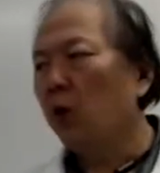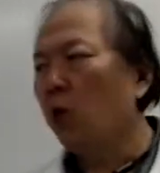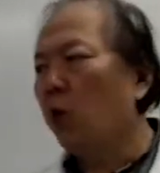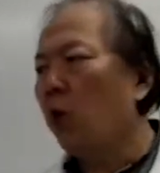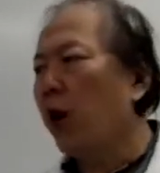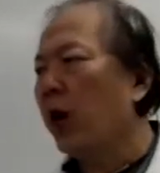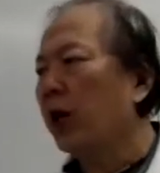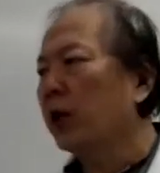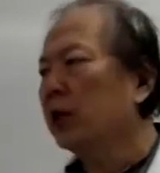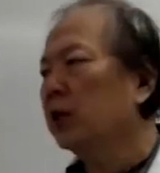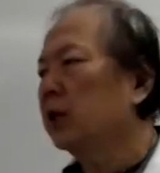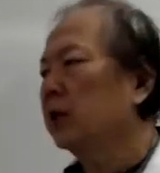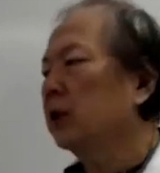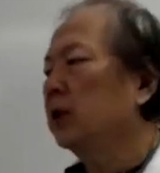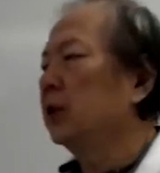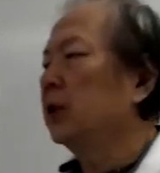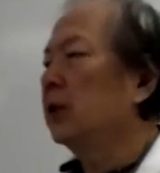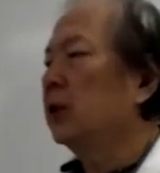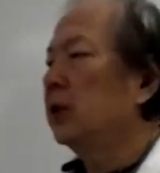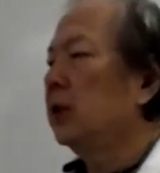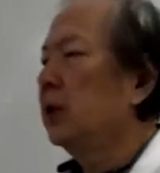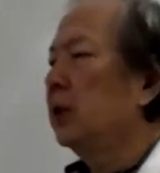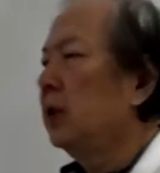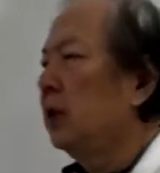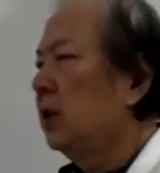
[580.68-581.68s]
the water
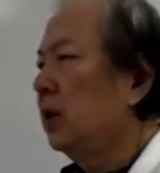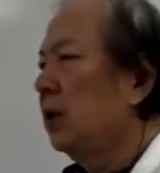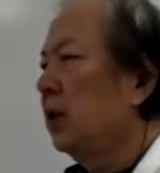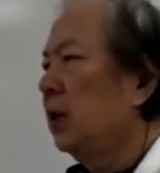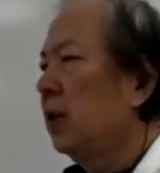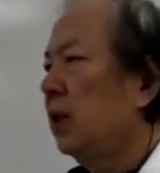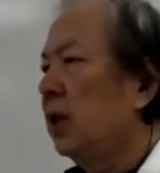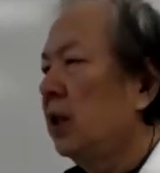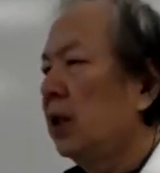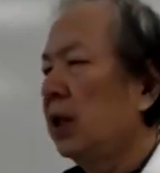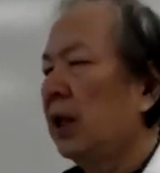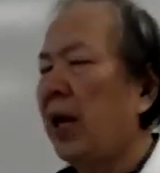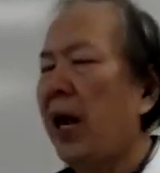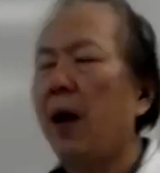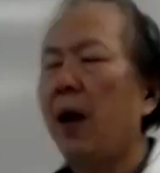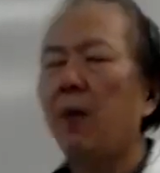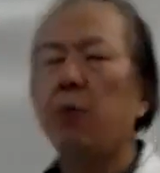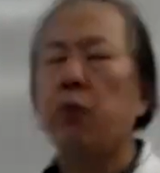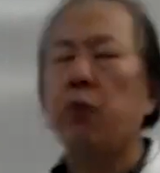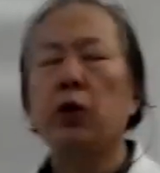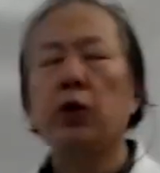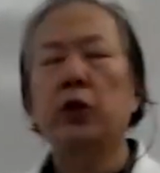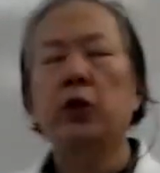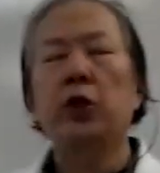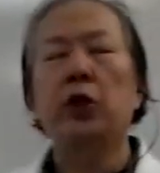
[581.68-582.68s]
can
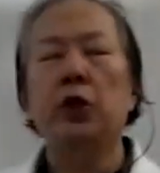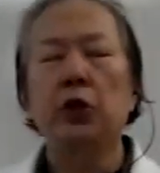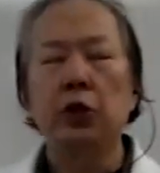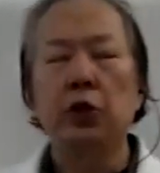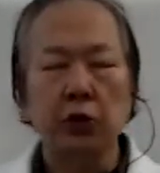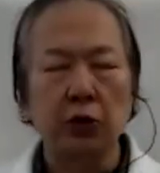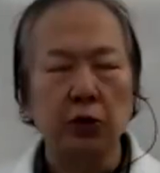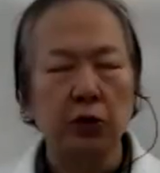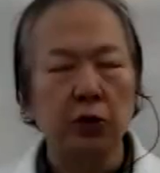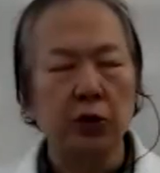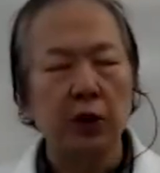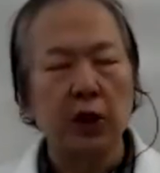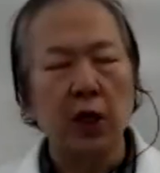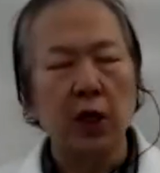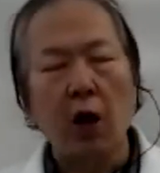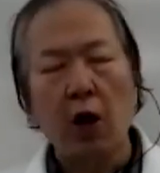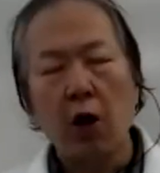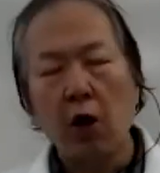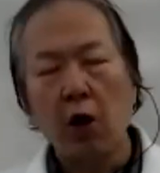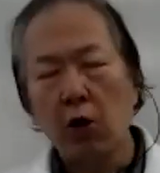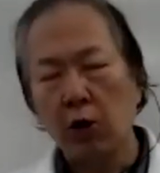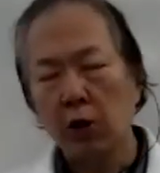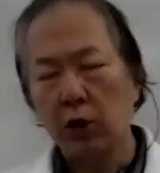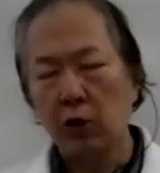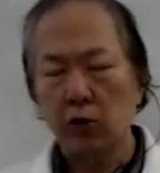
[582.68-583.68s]
produce
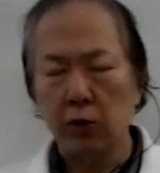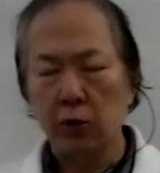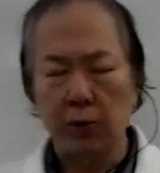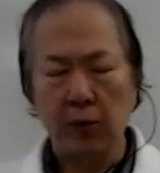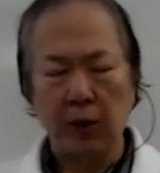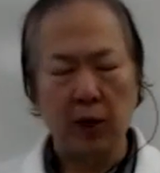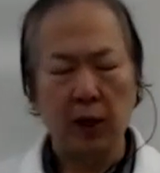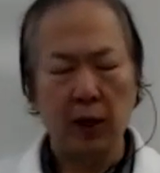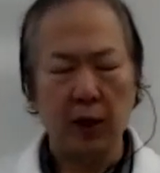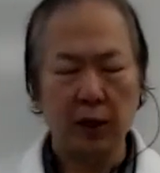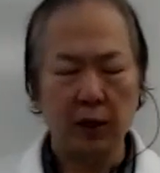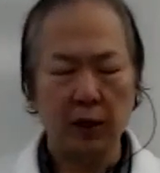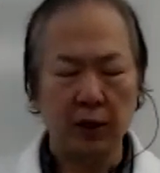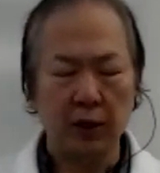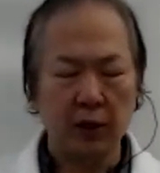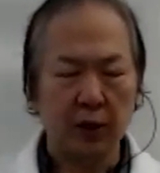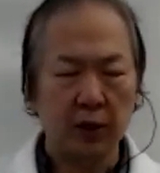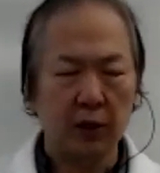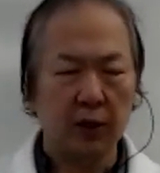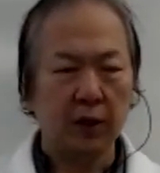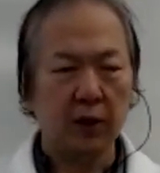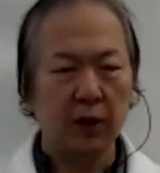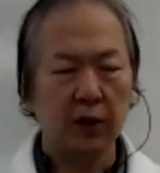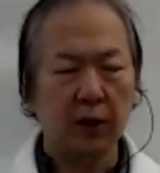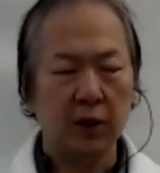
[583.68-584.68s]
OH-.
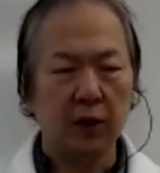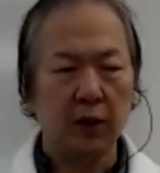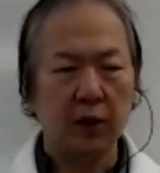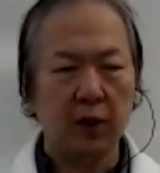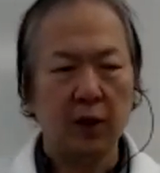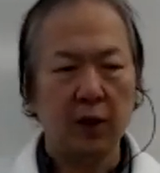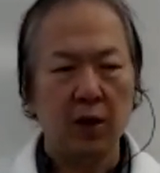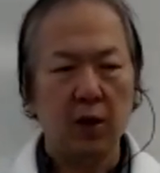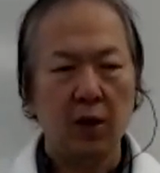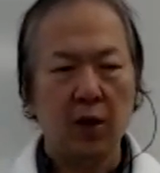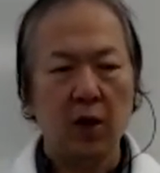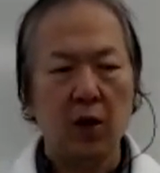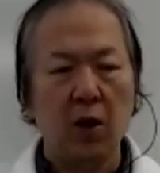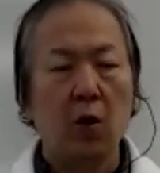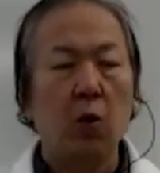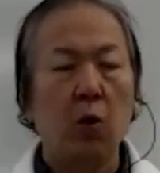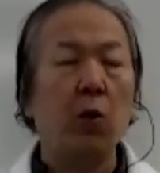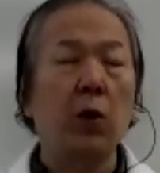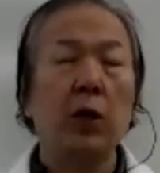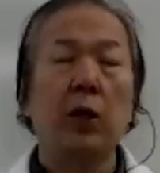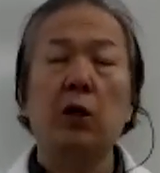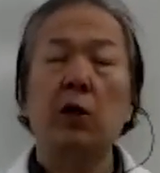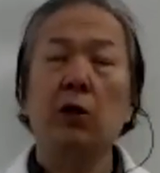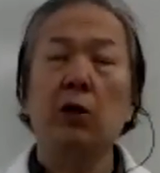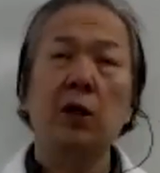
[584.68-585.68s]

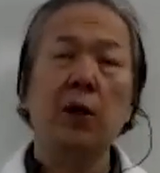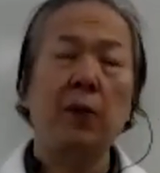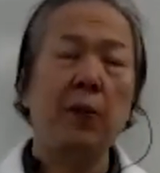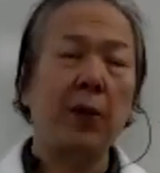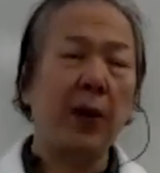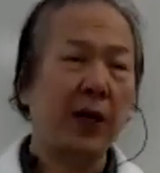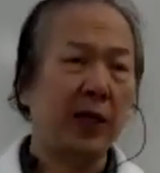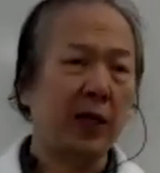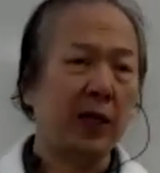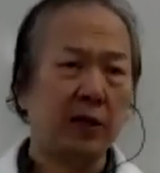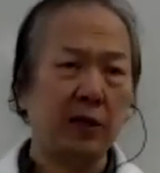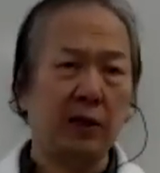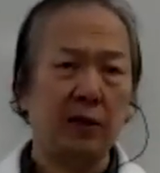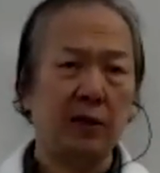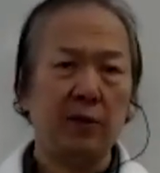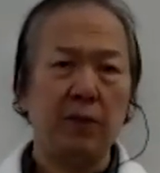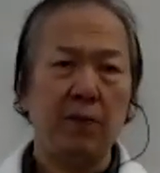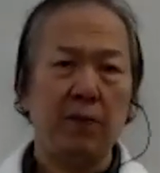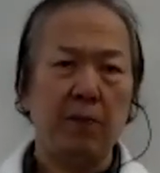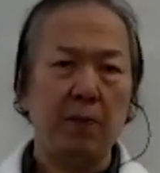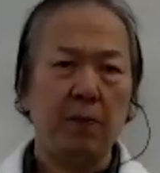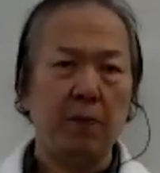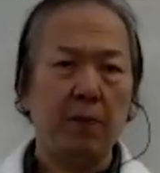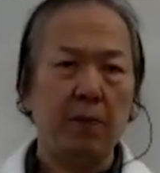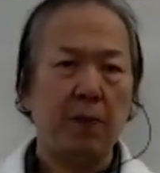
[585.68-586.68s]
We call the base.
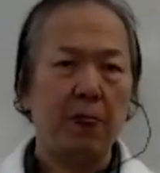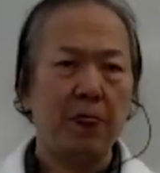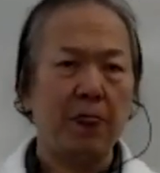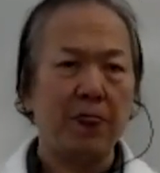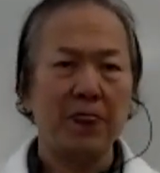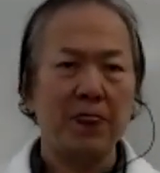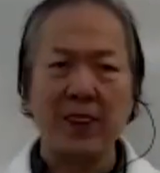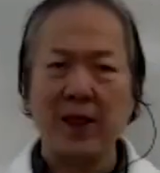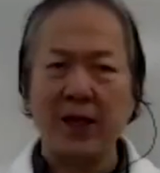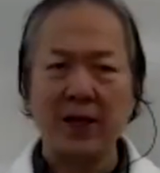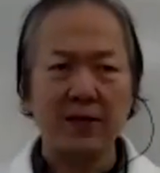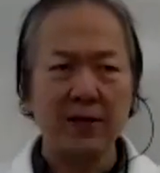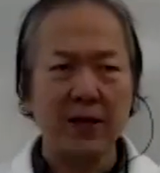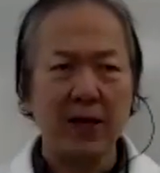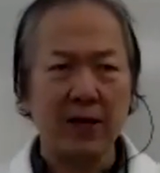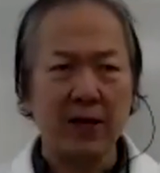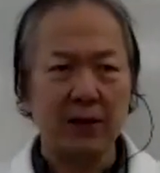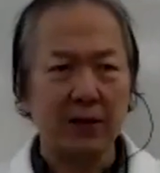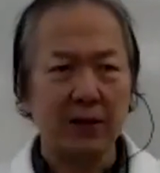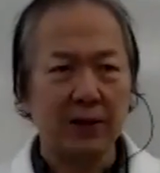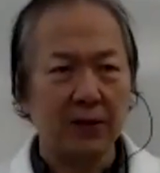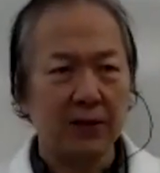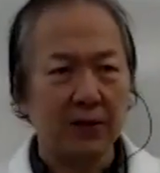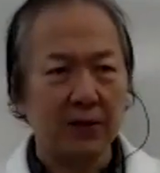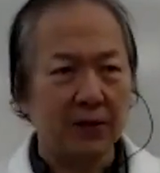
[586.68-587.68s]
That's
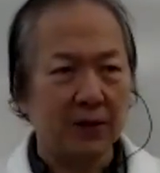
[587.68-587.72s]
it.